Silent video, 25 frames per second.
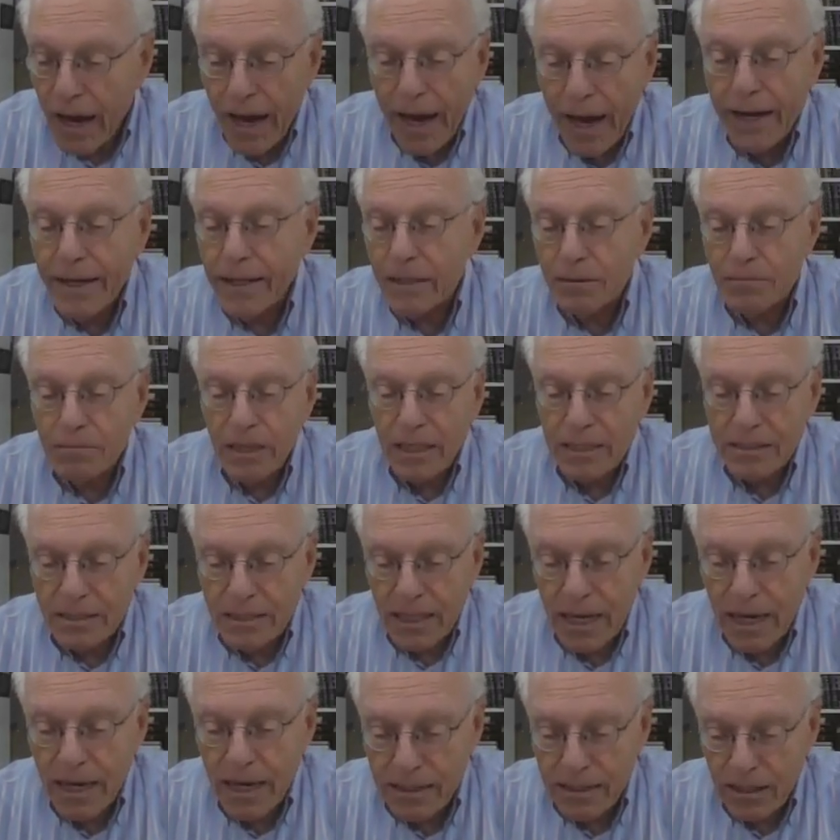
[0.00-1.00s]
Adam,
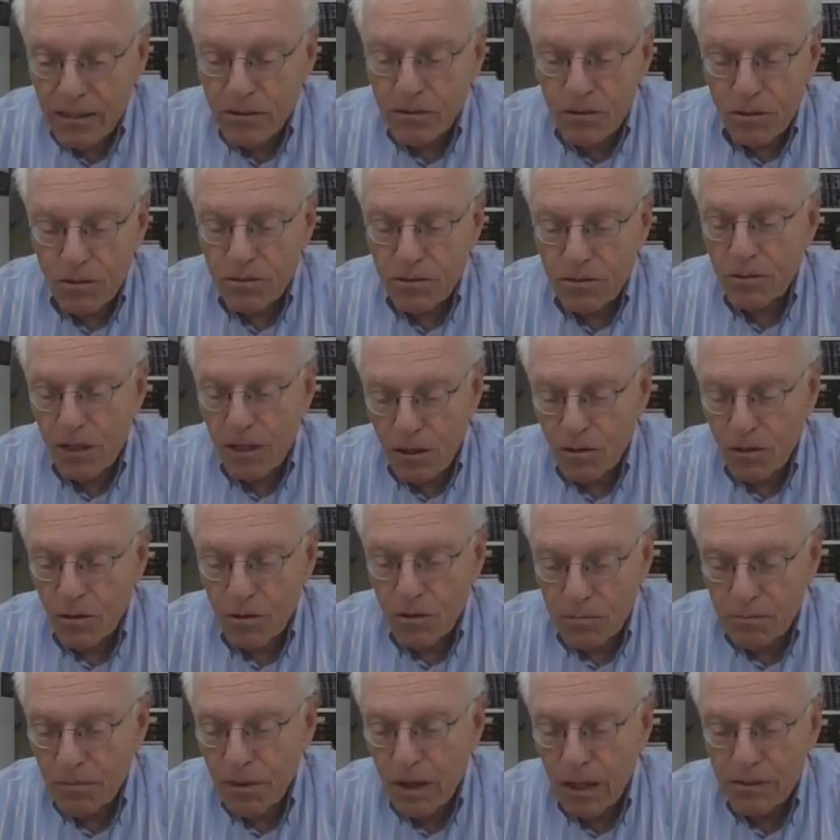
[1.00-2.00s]
let's say, that
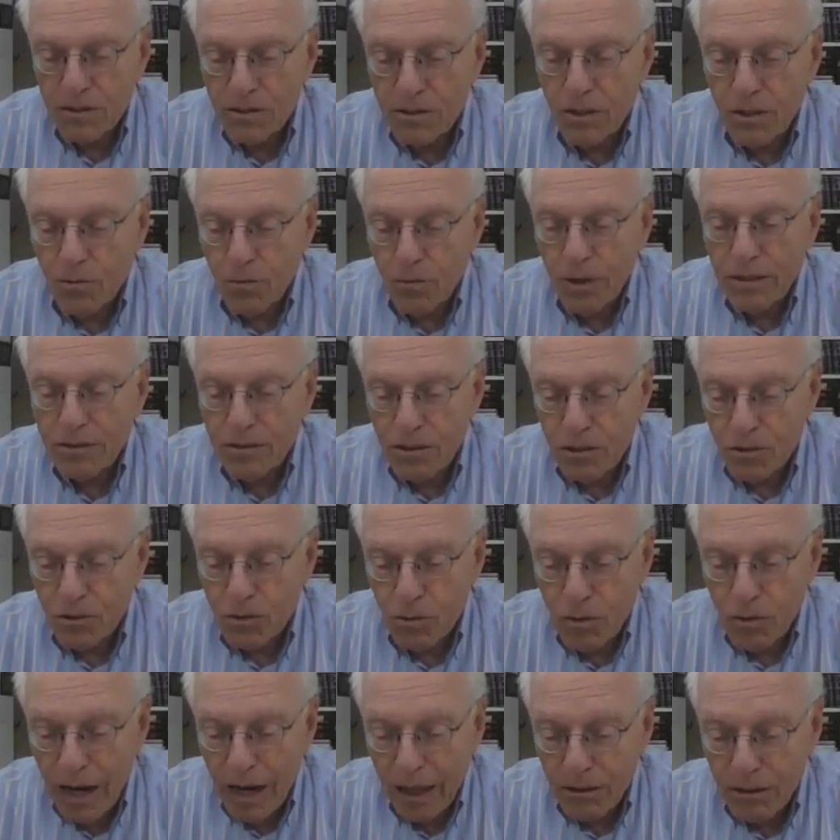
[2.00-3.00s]
heard us agree to
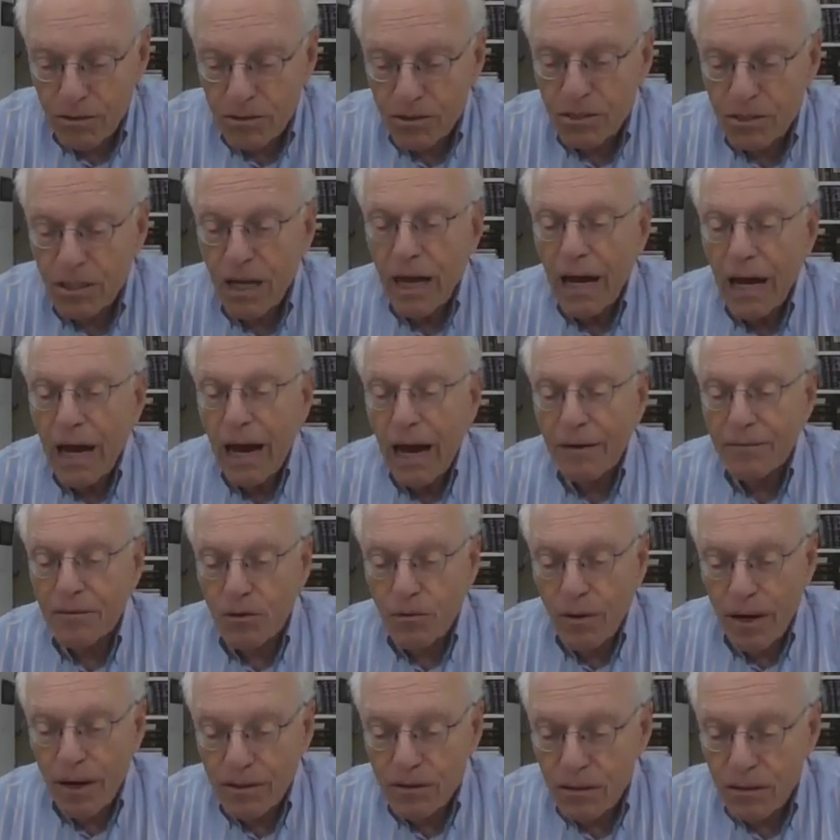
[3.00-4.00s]
$2, have
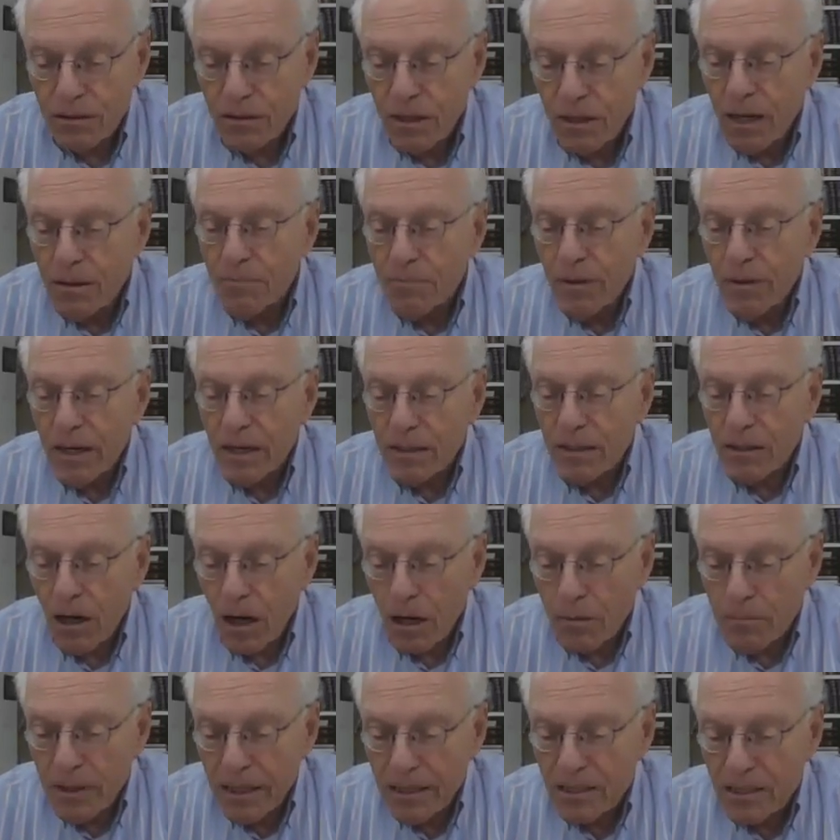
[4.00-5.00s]
a Hamida
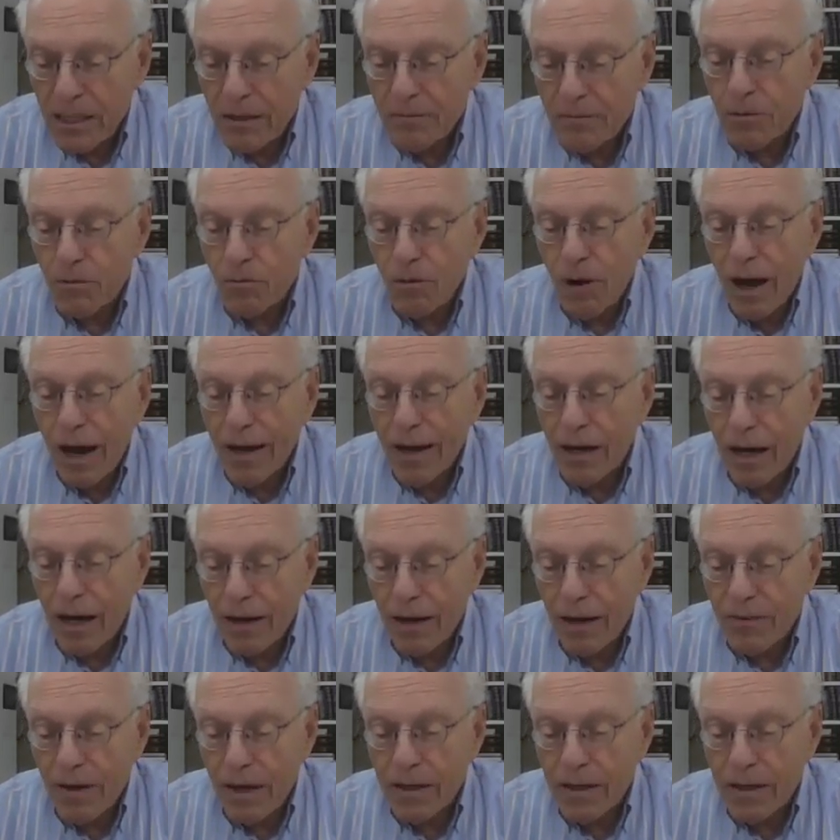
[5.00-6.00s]
Seifa
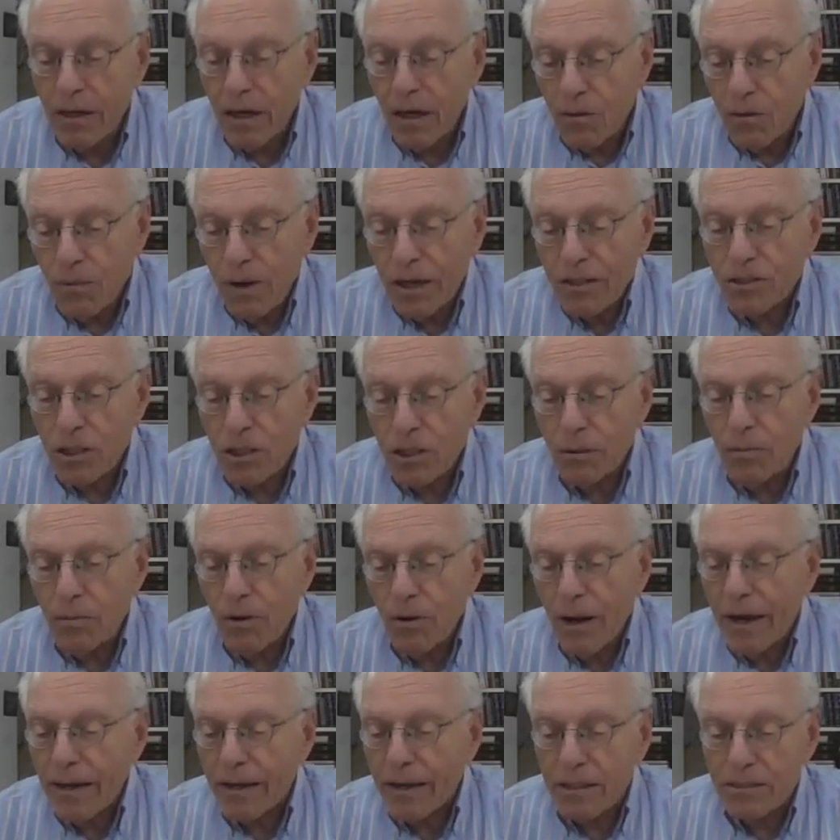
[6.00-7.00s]
Raya, have a racial
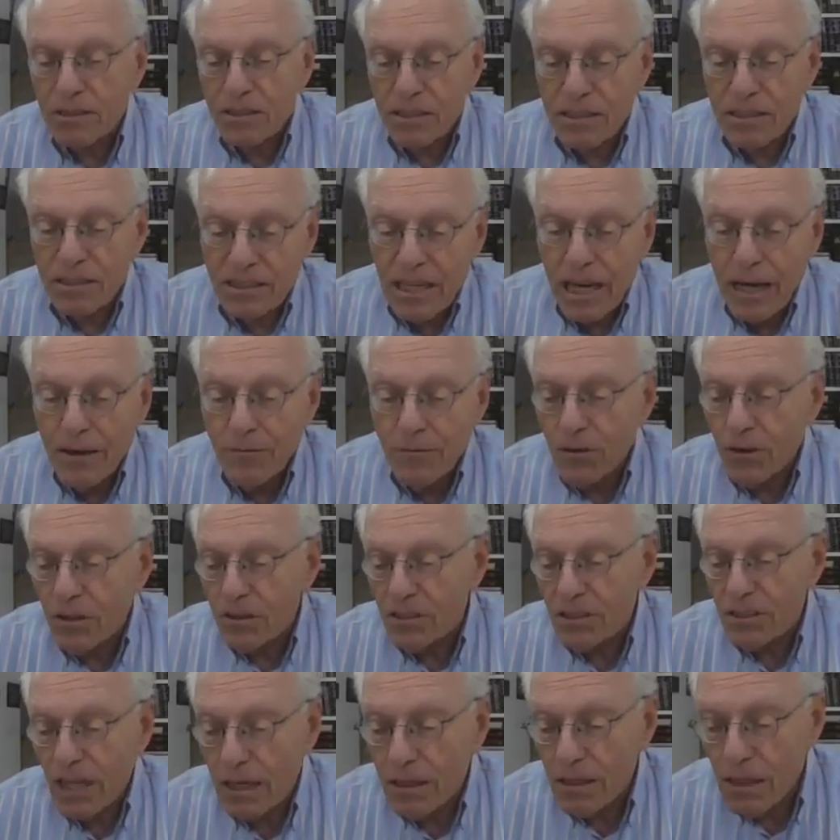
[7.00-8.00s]
Barai, because in the Seifa
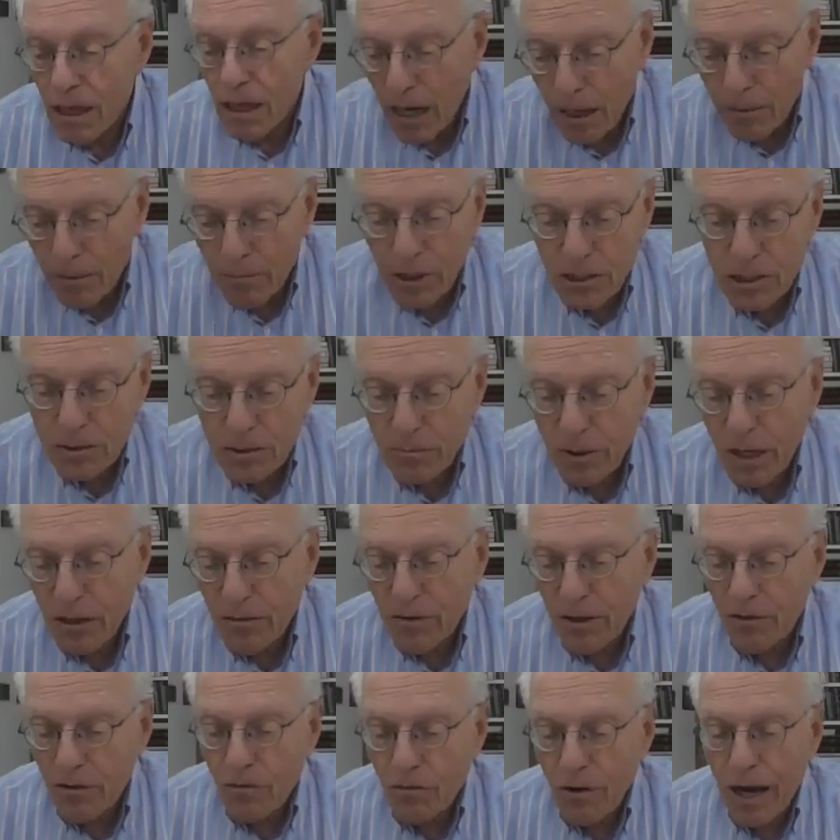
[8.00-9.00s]
you said, Hamasim
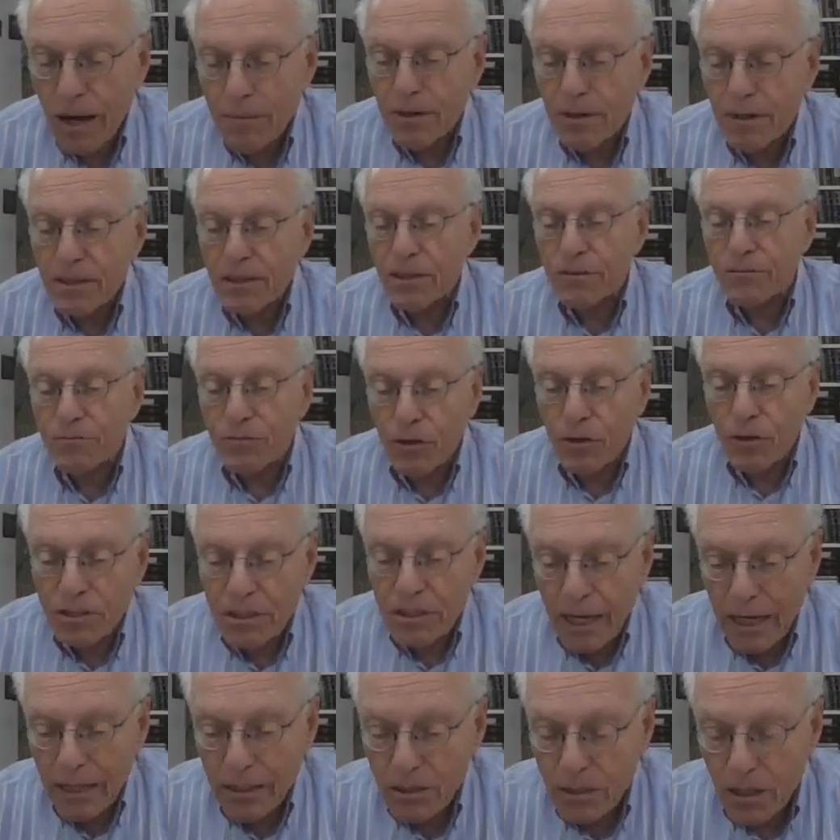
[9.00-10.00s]
Chaval, but in the
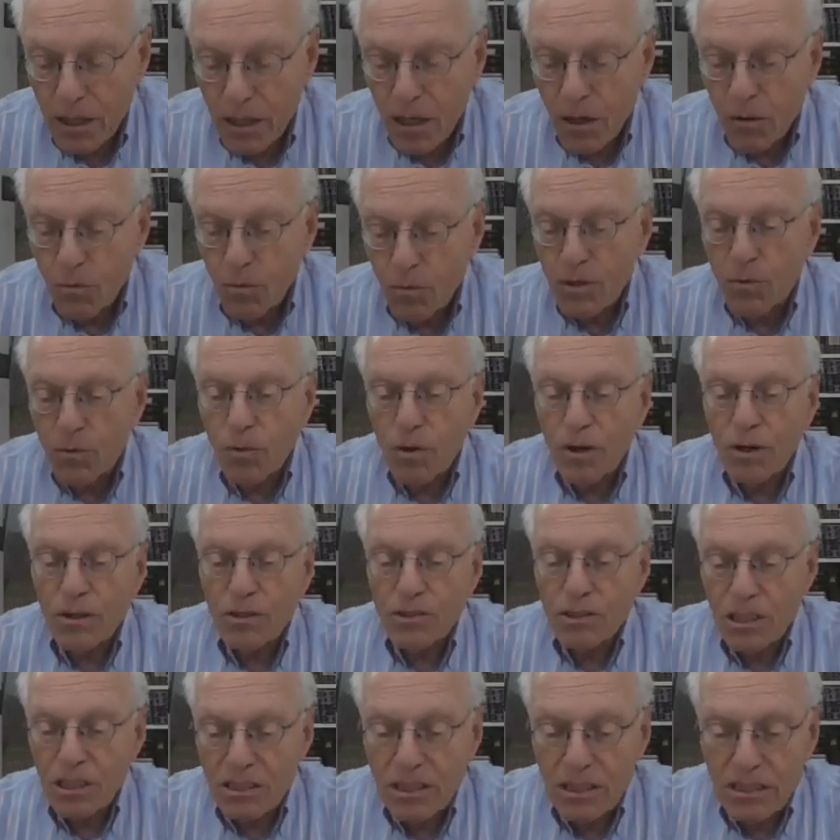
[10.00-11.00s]
first case, where the
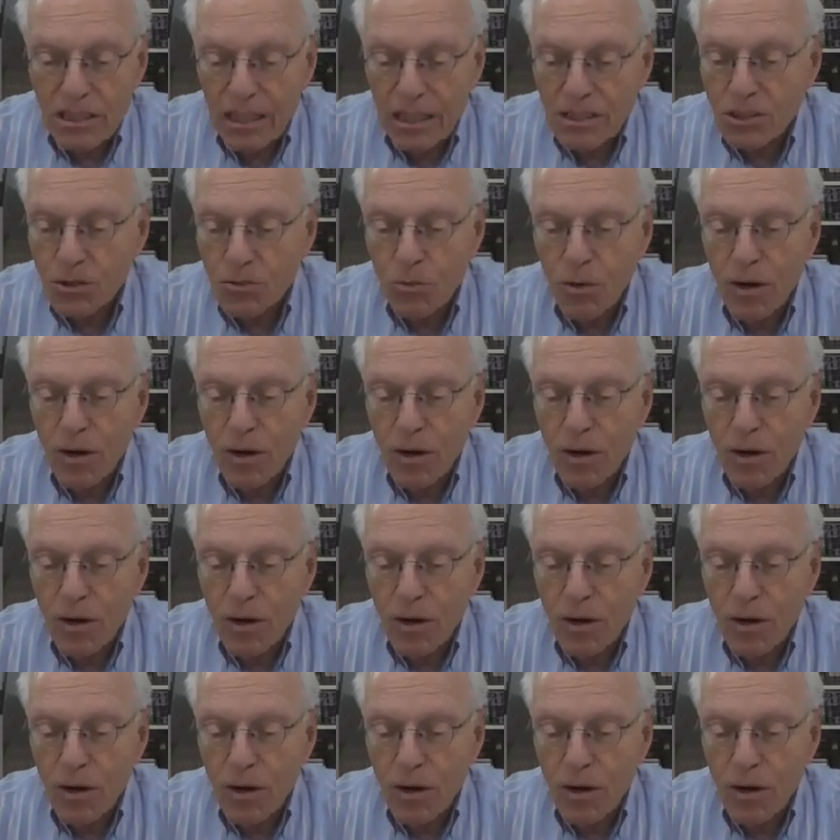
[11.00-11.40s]
worker just says, I